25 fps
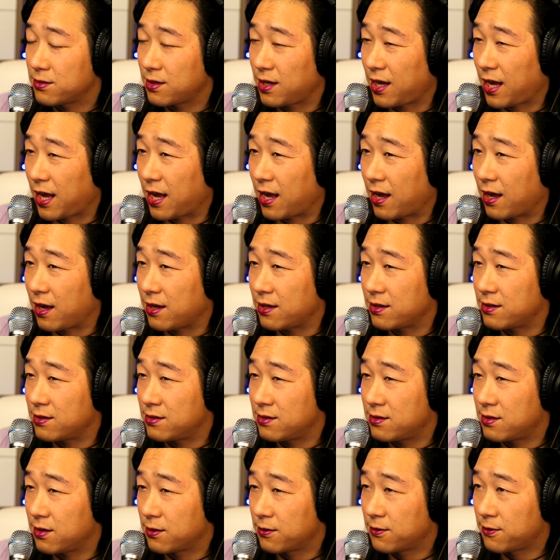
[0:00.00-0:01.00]

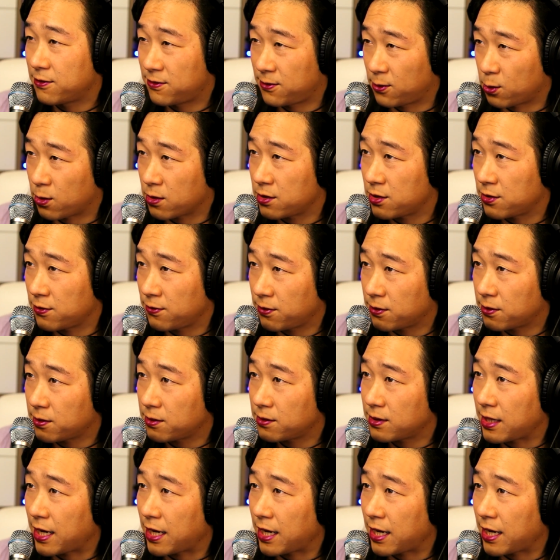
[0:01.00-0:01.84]
and forceful.